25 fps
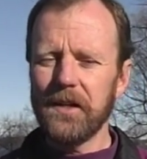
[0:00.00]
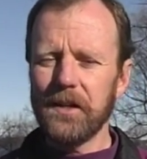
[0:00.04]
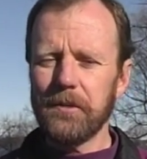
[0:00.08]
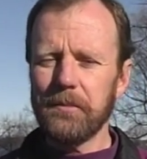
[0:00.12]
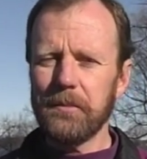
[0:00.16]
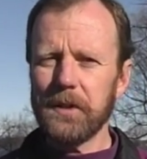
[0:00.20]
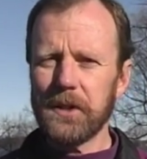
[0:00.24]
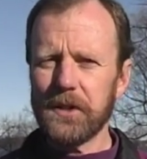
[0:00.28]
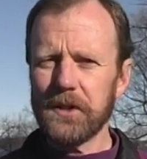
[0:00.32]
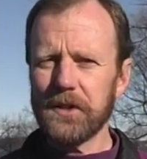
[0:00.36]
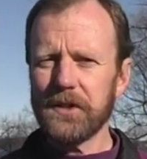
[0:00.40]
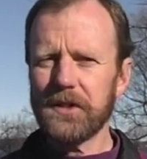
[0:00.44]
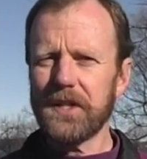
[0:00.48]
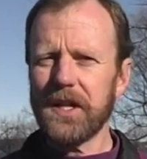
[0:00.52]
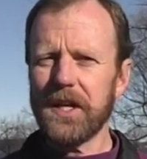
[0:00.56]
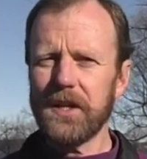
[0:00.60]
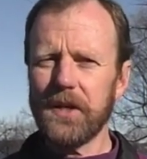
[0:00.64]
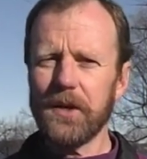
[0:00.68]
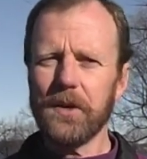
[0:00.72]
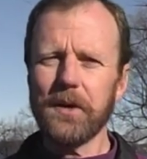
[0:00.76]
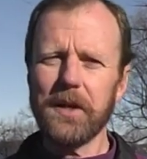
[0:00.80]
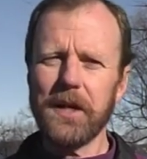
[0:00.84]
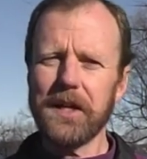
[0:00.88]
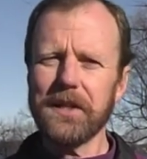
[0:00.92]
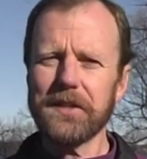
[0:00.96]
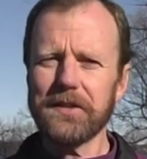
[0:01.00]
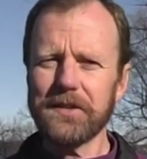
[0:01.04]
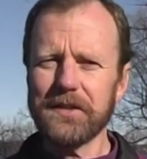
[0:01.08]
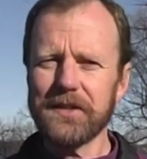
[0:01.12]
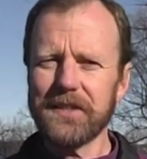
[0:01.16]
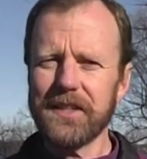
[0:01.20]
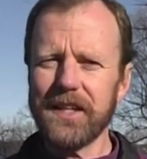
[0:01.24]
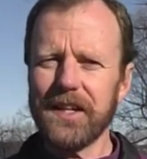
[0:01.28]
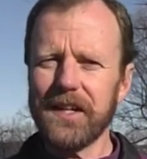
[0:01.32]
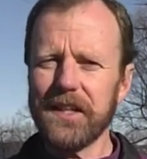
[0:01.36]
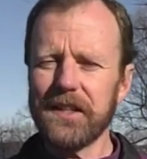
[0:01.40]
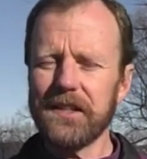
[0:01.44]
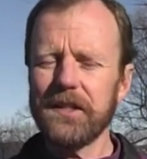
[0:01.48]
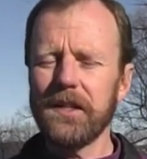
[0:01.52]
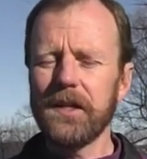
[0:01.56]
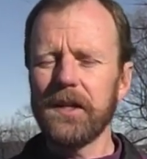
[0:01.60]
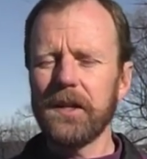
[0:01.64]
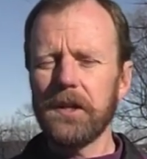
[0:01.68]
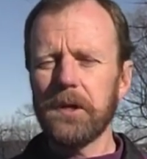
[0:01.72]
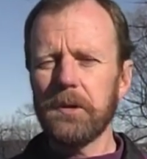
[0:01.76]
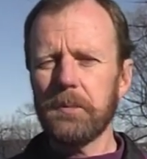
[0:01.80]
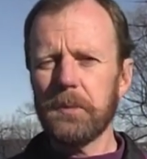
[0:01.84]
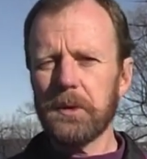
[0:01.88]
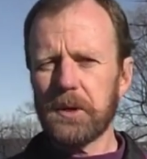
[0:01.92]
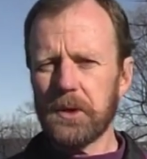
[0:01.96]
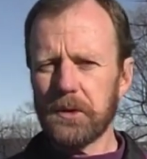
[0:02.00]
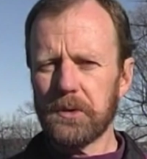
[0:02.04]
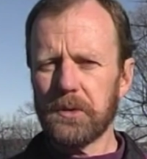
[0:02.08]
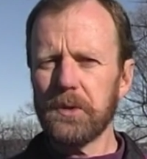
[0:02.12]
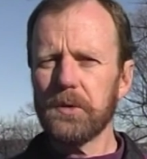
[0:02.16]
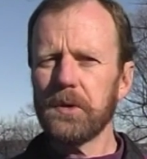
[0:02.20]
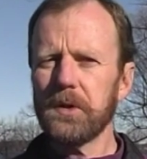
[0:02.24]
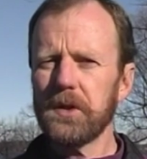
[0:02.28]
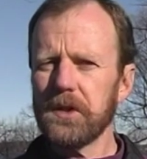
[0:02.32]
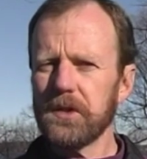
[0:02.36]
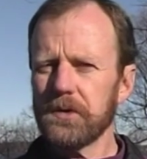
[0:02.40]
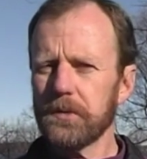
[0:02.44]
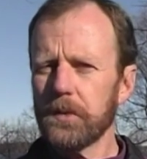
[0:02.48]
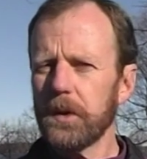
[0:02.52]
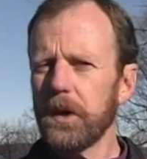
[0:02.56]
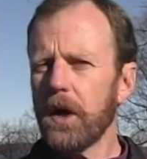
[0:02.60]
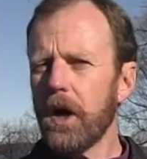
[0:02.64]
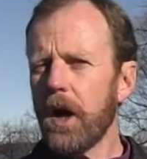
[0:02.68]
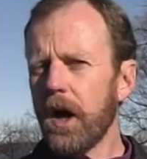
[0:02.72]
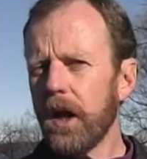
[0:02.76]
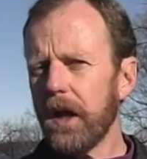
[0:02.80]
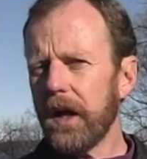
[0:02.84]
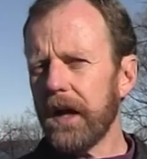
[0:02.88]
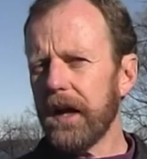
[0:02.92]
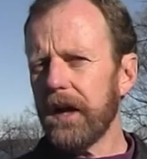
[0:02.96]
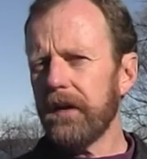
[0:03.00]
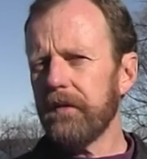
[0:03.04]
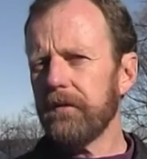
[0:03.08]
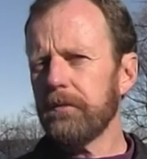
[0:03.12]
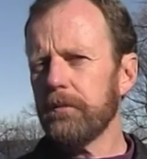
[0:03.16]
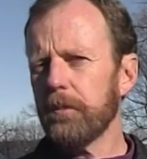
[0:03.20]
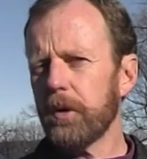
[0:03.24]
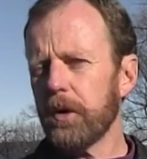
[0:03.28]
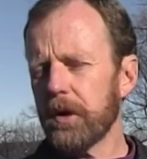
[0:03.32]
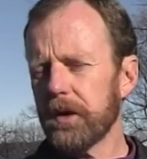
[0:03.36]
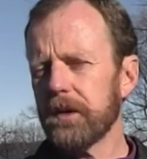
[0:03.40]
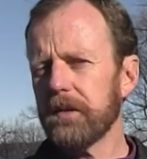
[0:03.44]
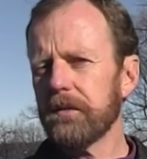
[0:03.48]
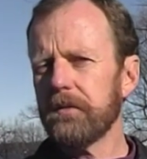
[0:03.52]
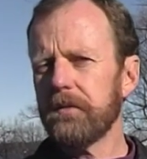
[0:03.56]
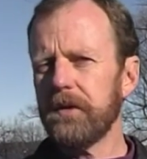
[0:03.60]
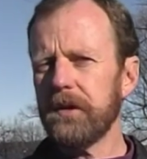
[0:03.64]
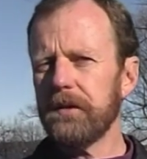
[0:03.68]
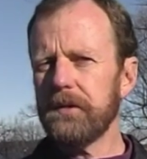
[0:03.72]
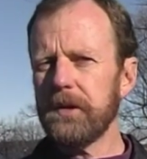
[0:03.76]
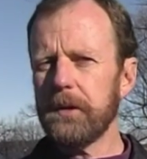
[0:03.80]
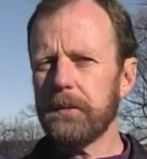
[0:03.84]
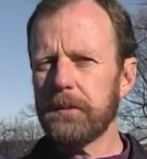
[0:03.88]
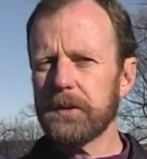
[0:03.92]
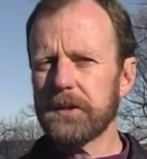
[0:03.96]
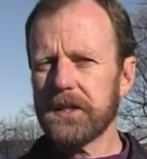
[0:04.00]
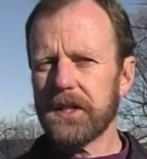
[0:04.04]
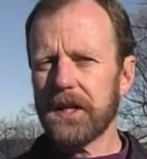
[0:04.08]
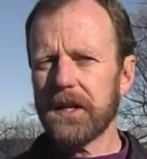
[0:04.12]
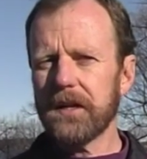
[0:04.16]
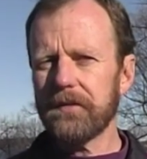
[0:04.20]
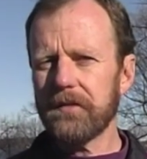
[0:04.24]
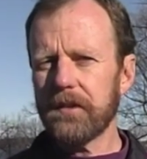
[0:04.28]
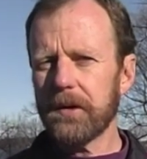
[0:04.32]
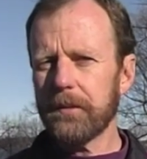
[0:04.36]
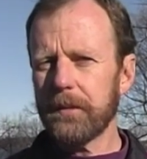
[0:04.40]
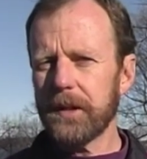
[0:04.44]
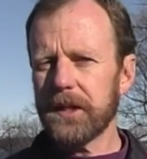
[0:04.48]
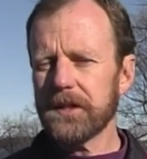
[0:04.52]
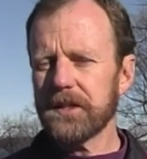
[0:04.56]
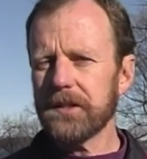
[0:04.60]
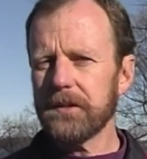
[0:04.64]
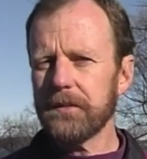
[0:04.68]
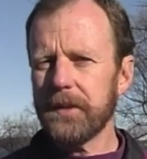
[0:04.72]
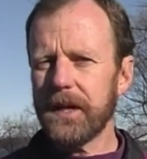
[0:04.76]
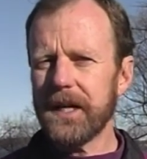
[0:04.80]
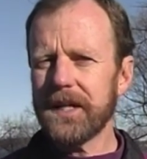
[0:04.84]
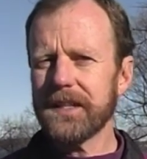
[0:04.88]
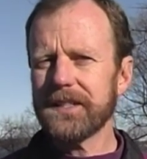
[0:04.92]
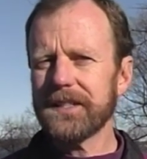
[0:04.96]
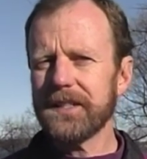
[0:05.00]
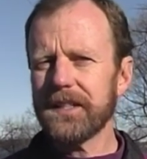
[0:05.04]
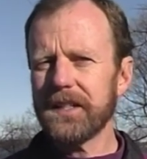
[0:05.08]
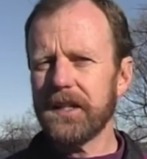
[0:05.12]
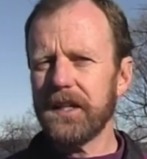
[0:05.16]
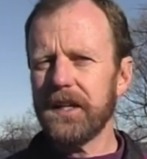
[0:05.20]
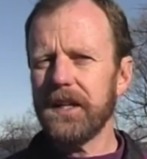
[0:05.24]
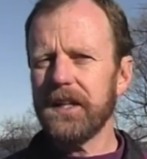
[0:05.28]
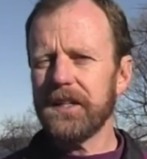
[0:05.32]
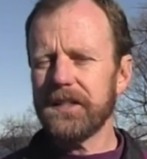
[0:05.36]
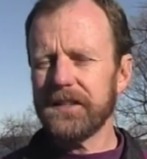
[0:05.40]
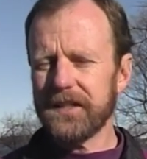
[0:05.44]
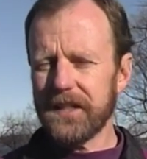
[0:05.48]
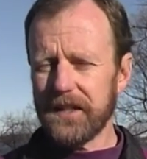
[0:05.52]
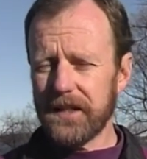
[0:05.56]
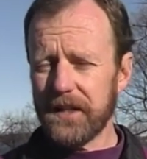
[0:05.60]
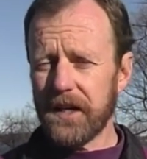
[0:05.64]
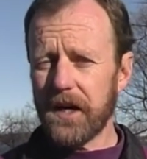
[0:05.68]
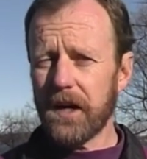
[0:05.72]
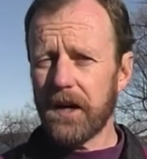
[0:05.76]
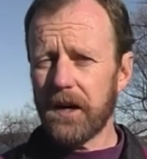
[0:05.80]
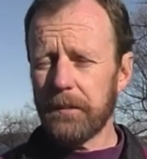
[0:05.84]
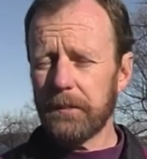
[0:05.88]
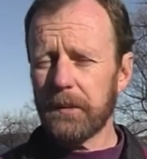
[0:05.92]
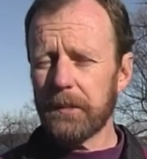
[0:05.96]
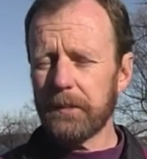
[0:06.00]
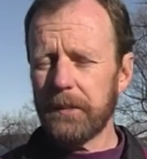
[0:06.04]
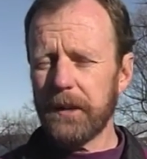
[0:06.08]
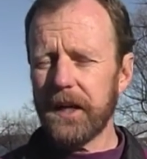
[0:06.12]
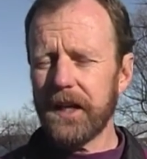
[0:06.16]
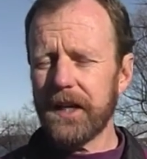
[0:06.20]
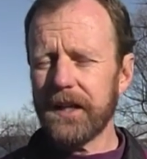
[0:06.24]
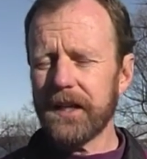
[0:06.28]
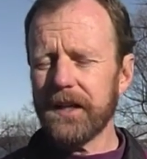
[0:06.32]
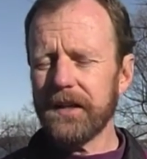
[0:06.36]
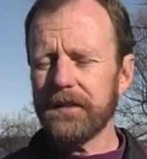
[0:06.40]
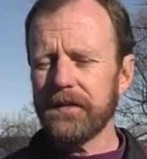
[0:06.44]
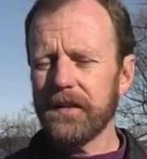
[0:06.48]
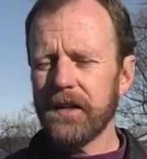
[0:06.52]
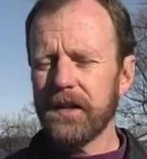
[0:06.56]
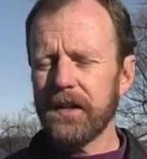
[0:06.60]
because I don't exercise. But the truth is we all have more than 50% of our muscle mass is in our upper body.